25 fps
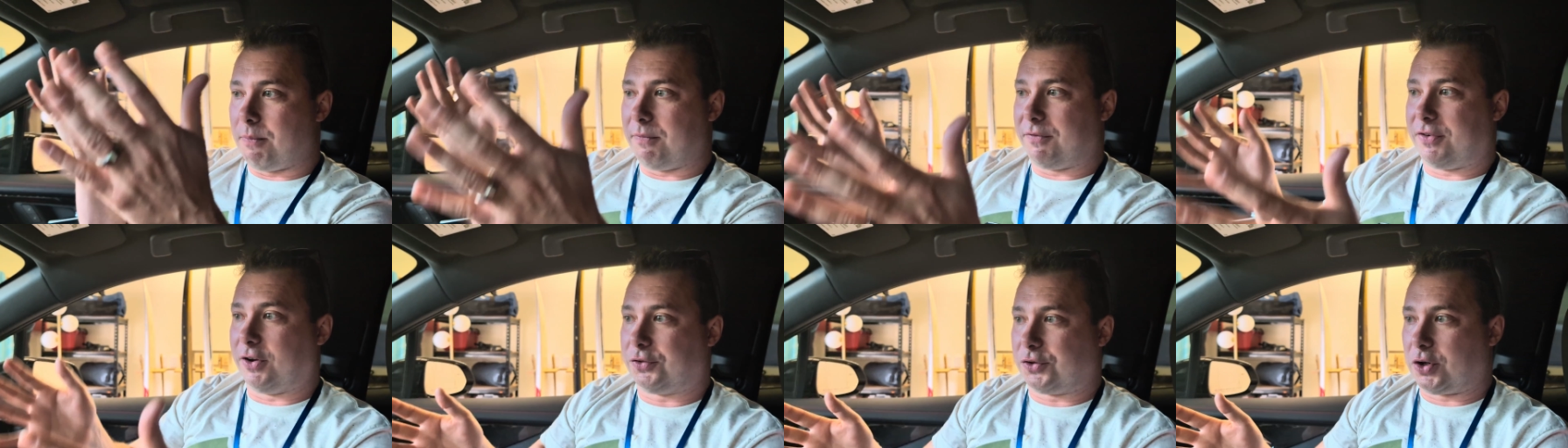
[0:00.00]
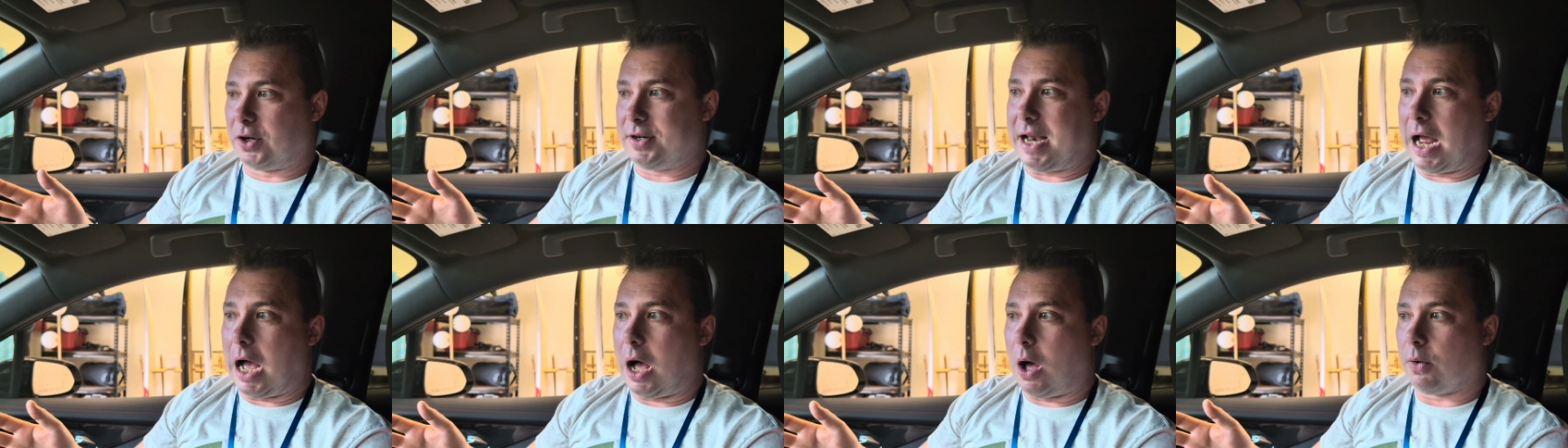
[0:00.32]

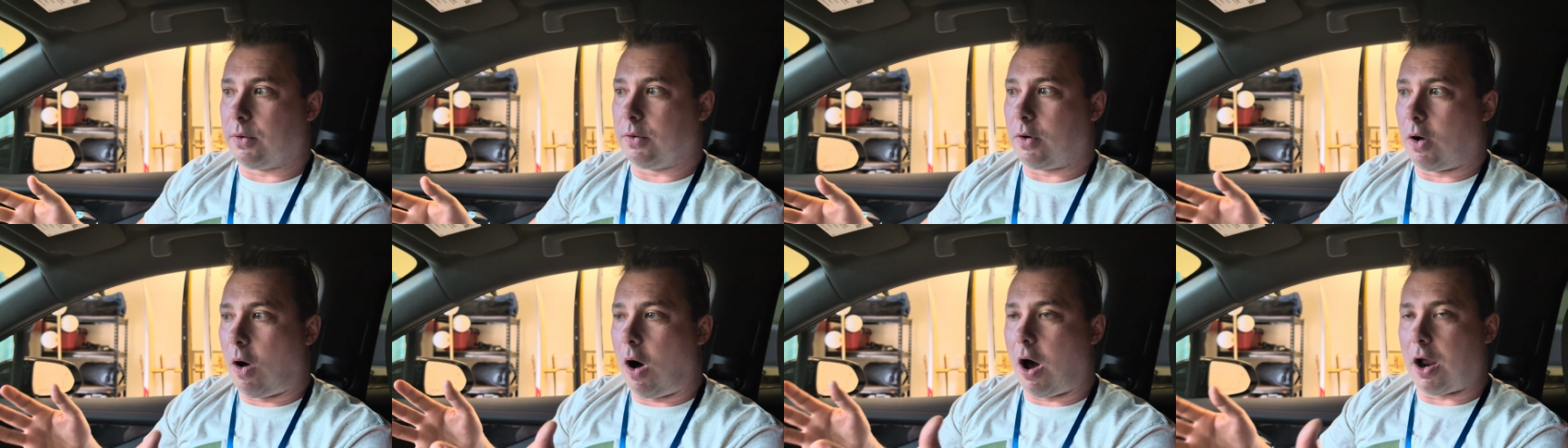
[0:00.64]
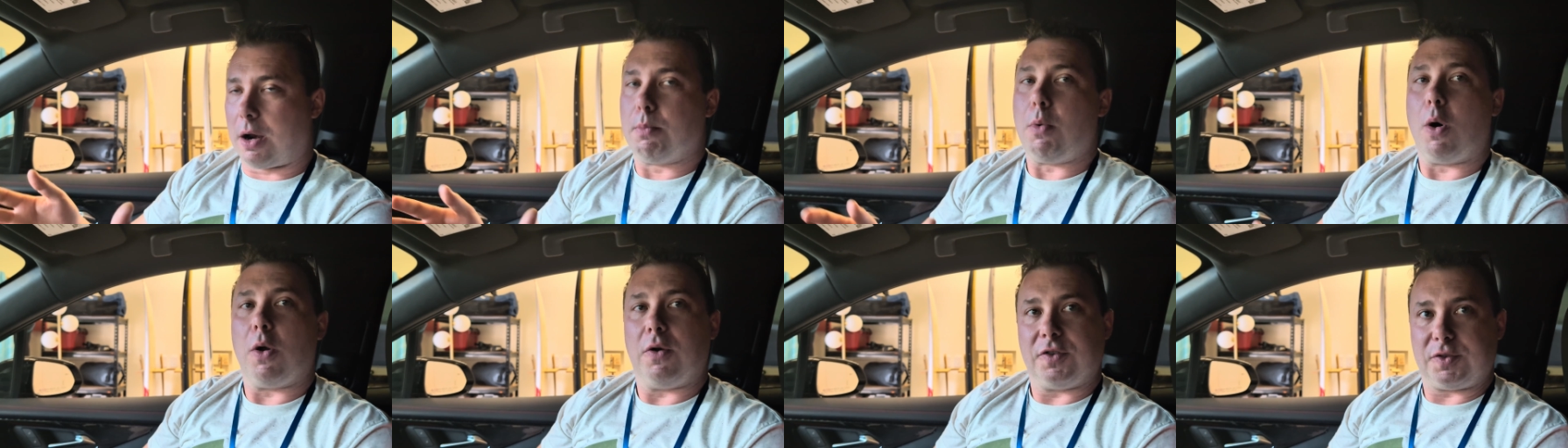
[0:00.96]
filtered down
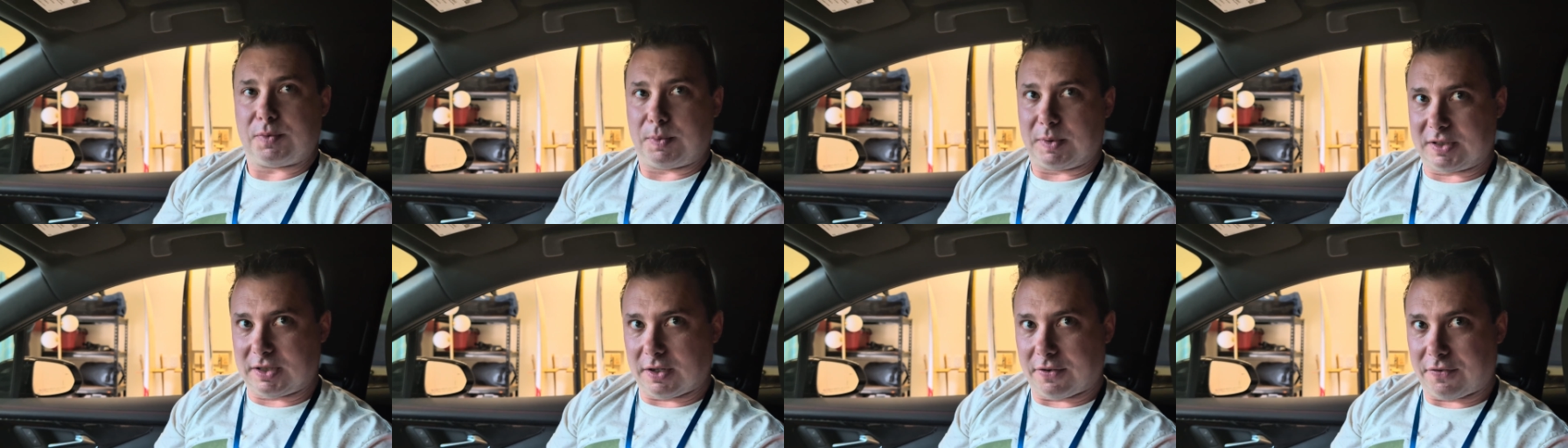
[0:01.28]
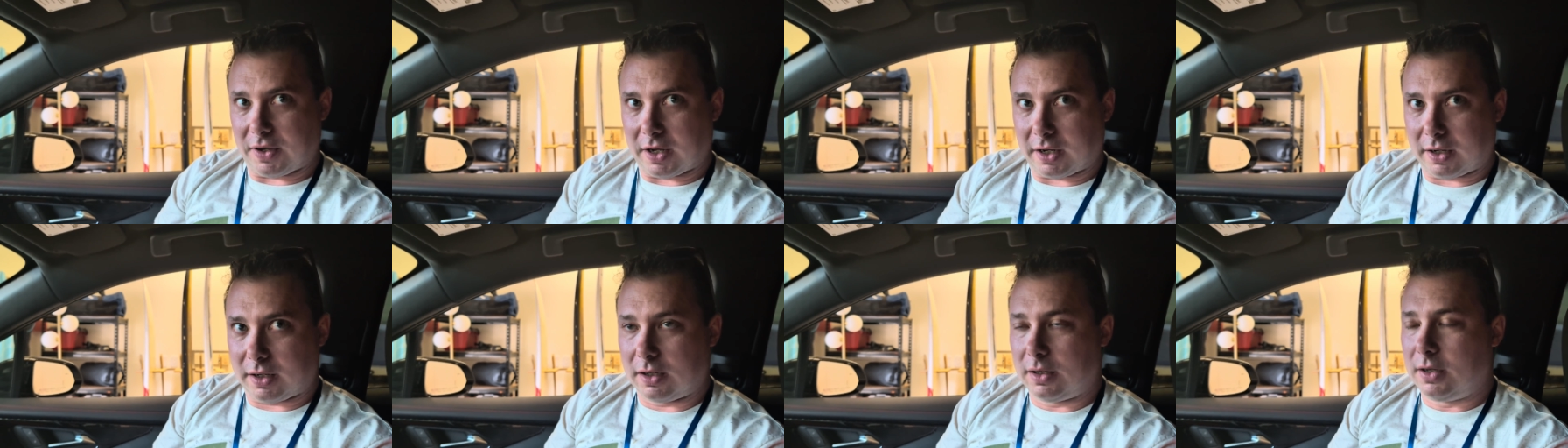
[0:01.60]
automotive
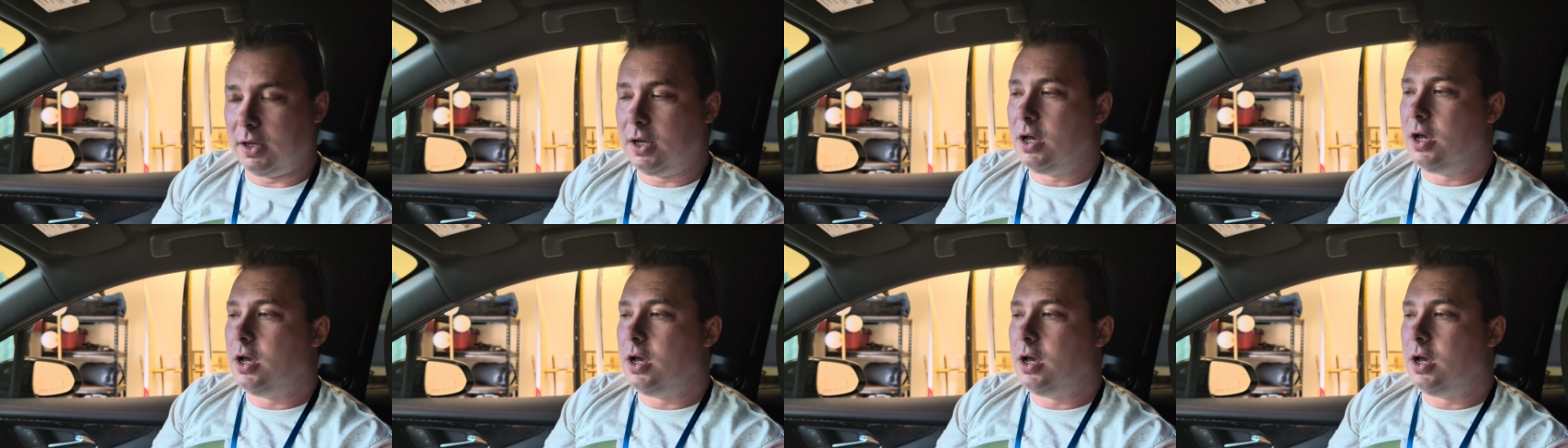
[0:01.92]
specific.